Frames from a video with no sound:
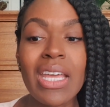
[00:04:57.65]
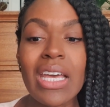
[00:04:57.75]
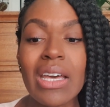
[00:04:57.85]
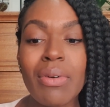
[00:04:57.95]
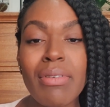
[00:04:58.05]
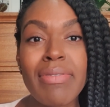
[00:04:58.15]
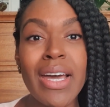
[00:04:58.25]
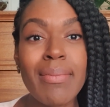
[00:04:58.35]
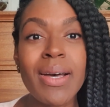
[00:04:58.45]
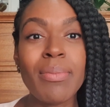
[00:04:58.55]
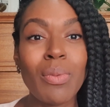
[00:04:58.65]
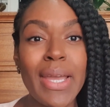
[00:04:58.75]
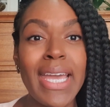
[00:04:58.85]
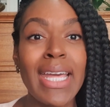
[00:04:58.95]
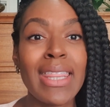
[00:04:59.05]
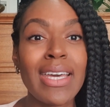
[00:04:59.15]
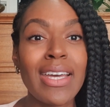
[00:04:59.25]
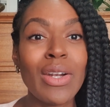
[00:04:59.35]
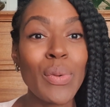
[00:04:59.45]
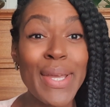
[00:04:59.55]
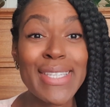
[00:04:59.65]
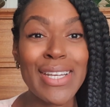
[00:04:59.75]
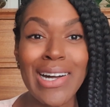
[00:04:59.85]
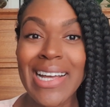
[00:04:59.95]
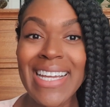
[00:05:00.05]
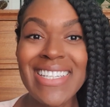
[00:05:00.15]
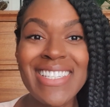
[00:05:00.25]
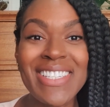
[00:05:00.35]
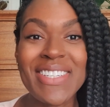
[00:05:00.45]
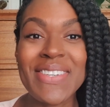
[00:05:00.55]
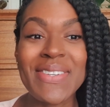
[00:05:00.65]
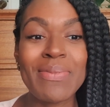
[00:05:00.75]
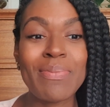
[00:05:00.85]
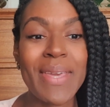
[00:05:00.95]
where we've come up with a lawyer's guide to